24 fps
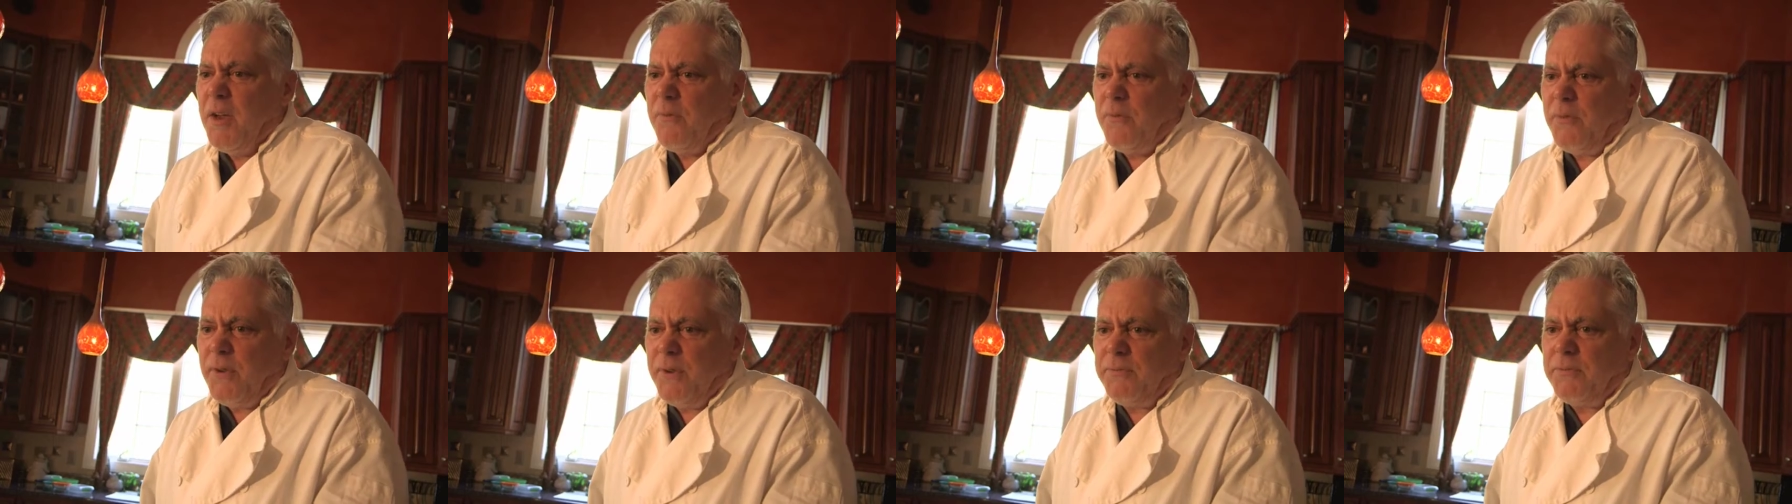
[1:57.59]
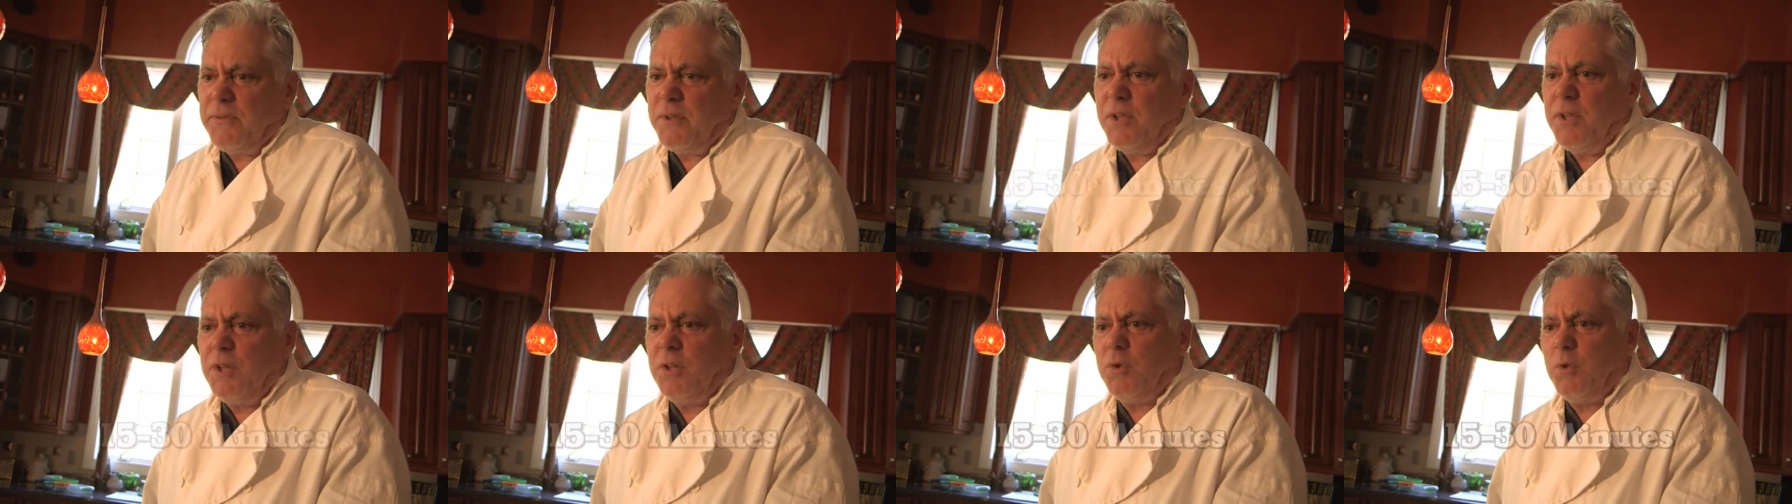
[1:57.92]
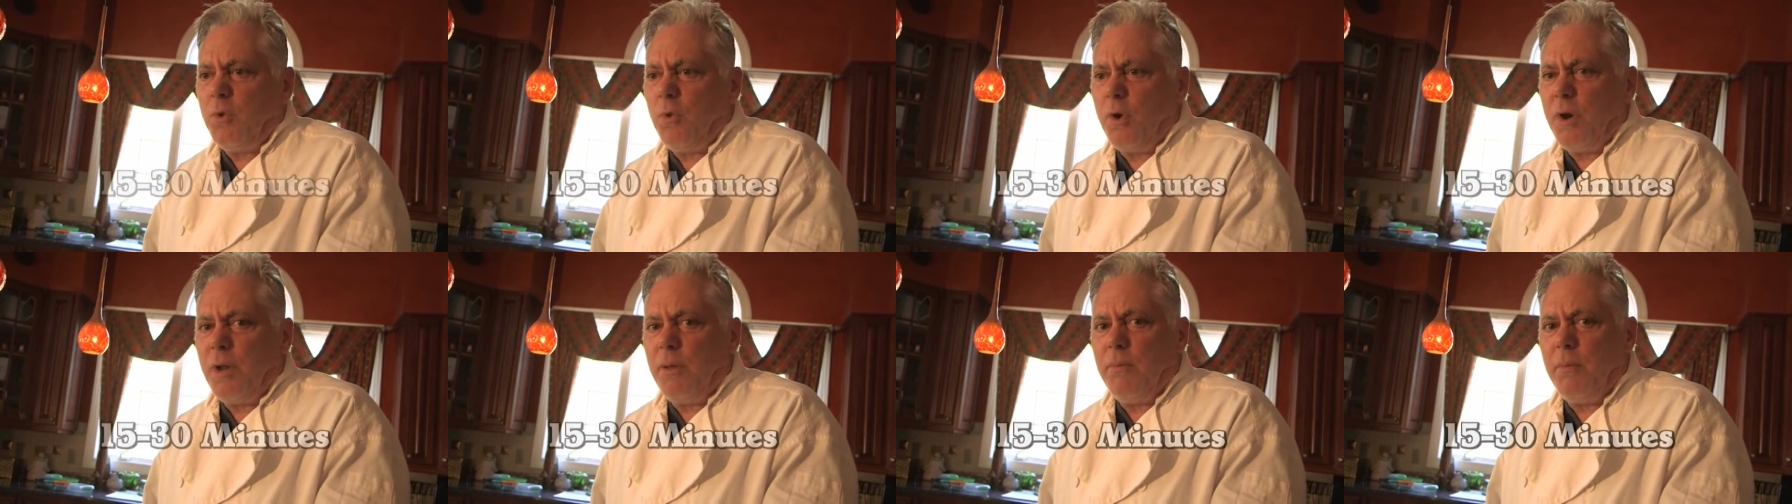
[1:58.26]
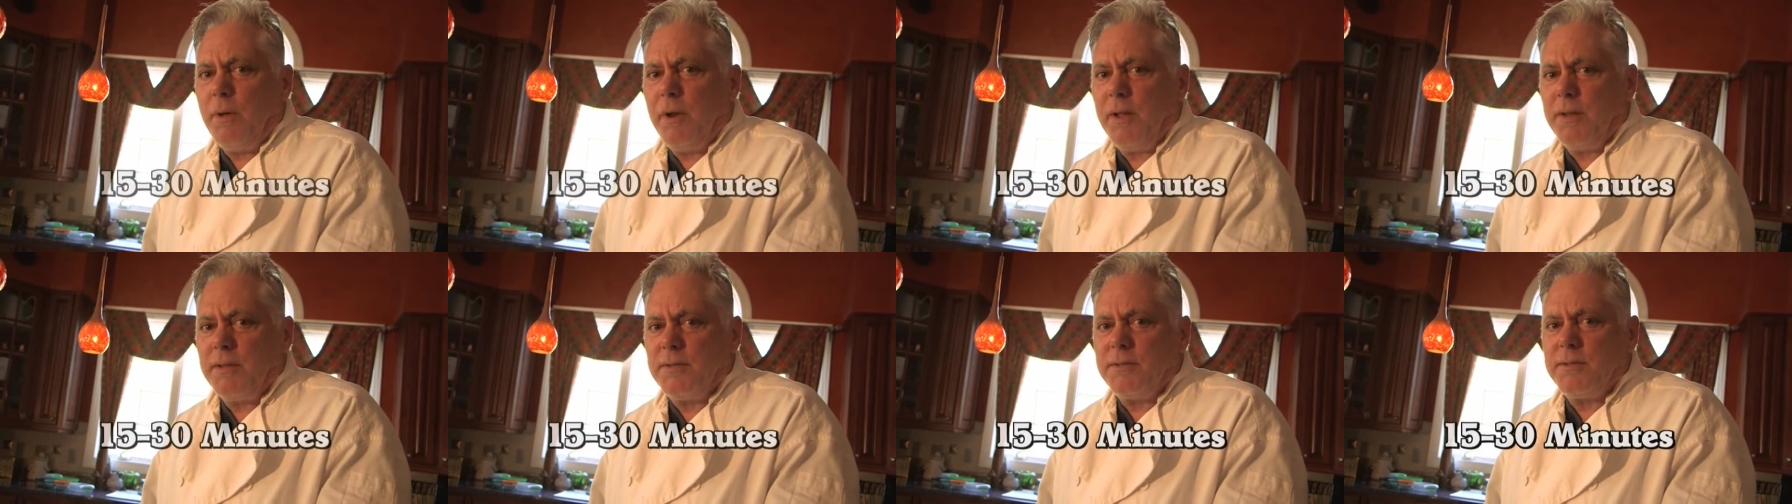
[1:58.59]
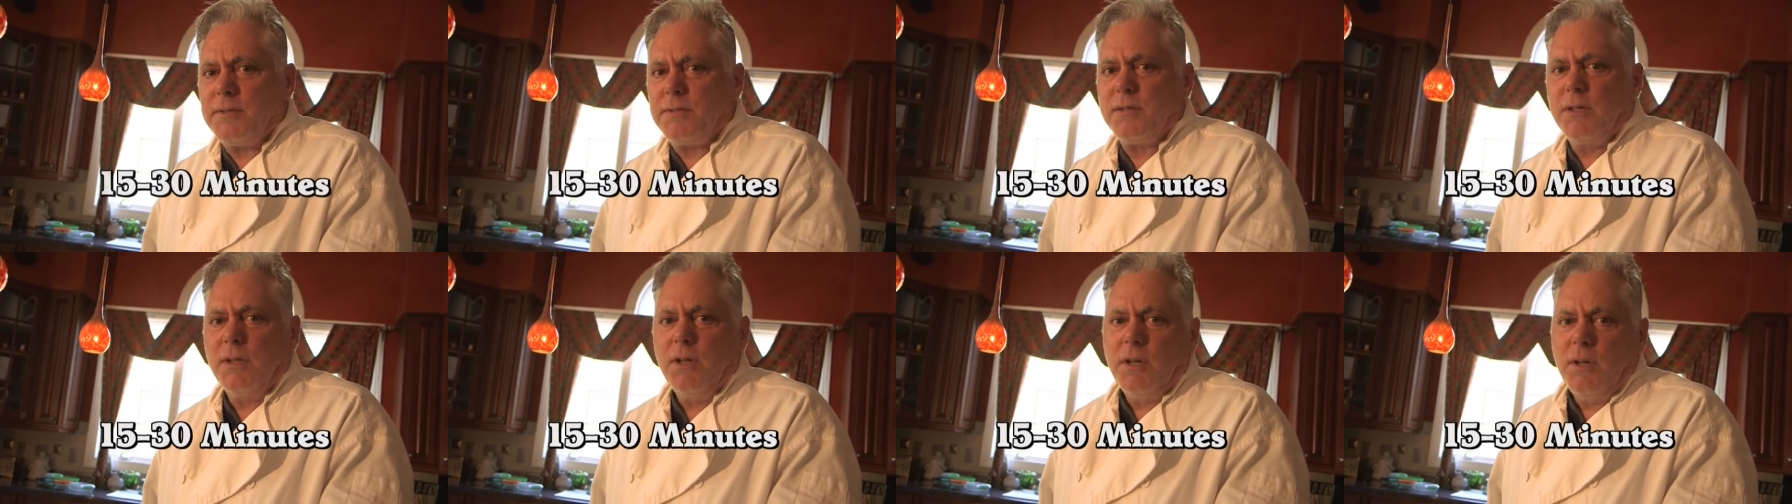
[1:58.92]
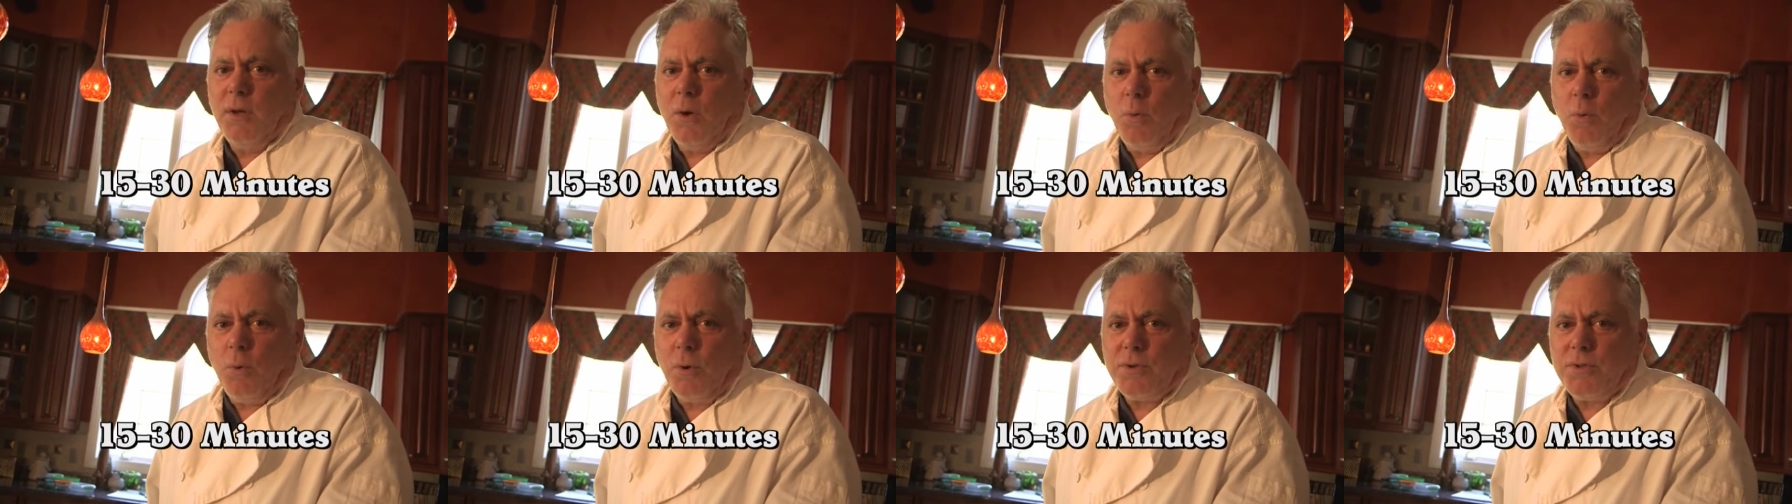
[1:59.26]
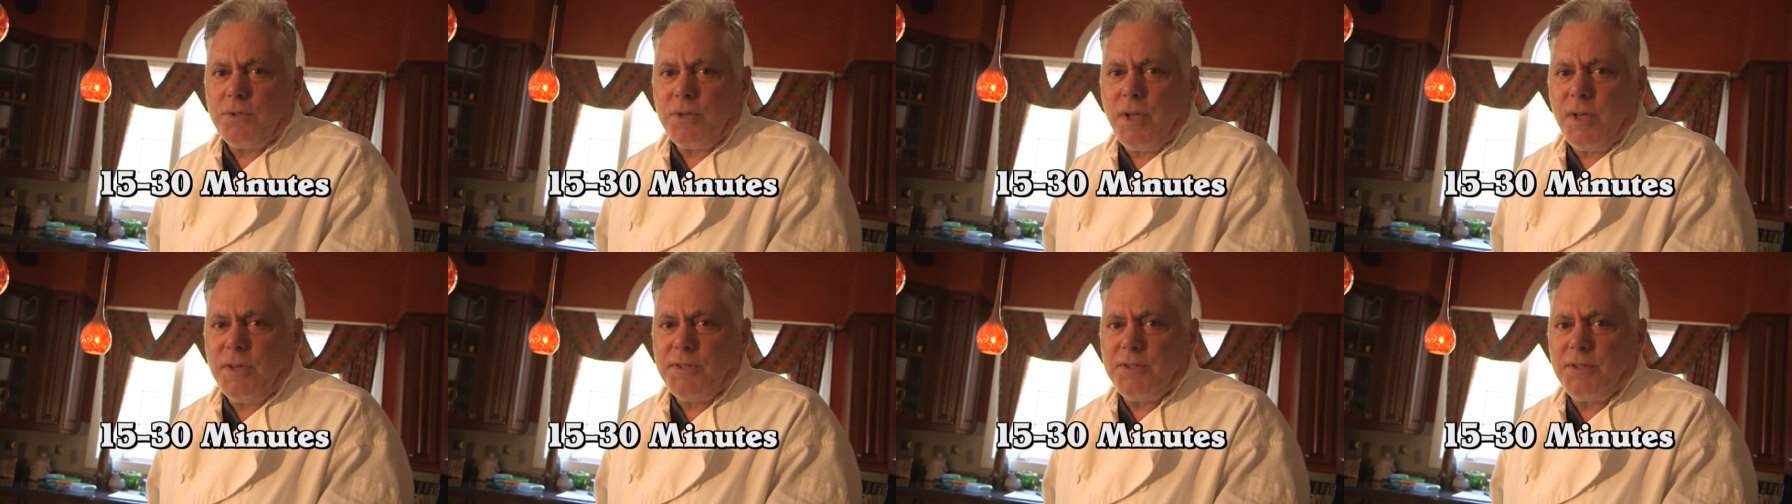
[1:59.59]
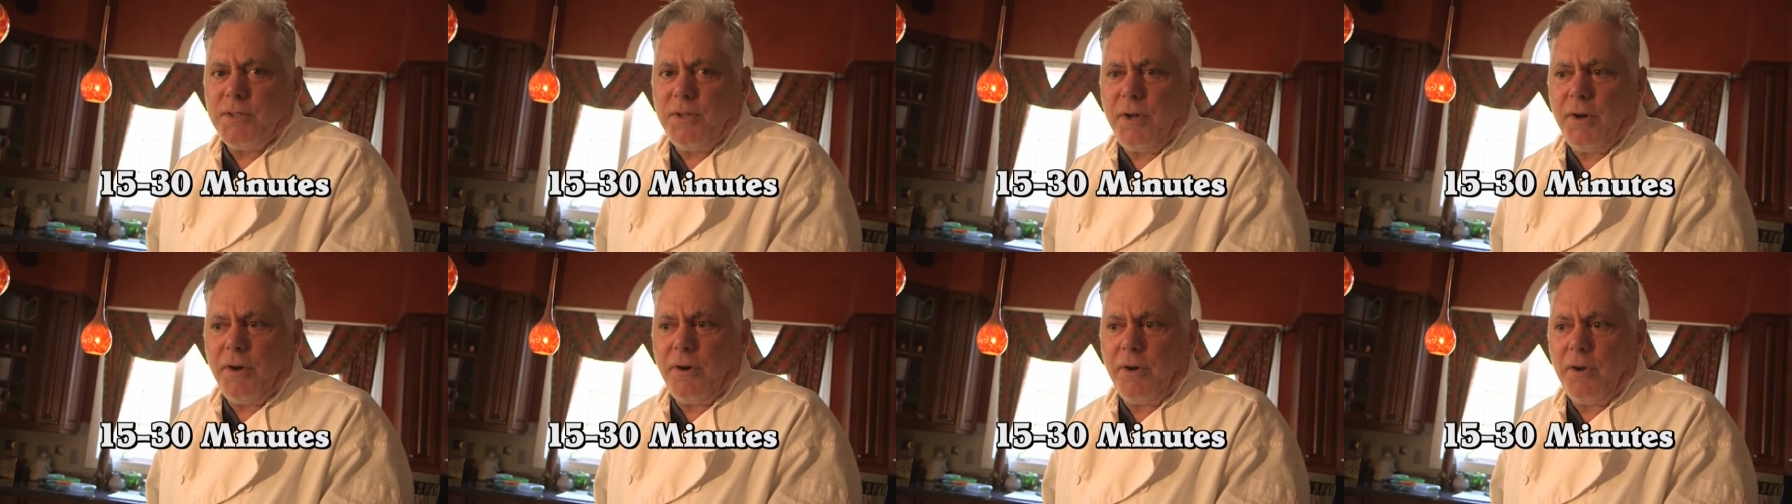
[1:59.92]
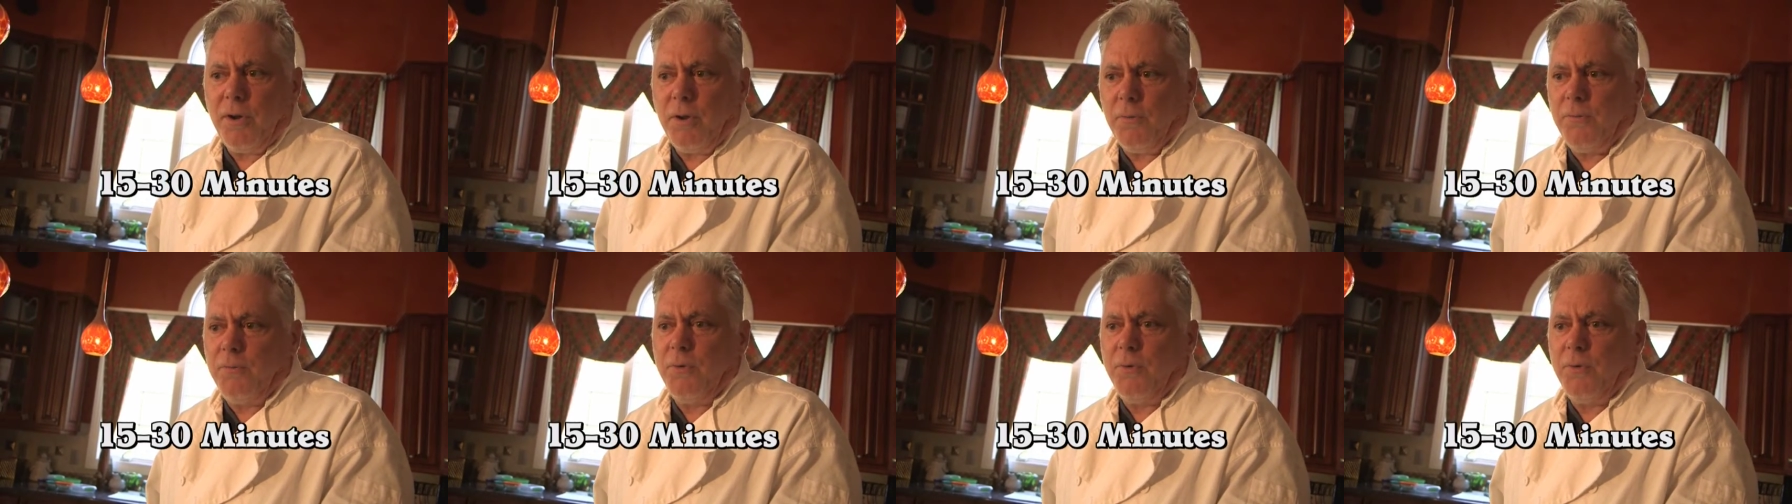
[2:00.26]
15, 20 minutes, worst case scenario.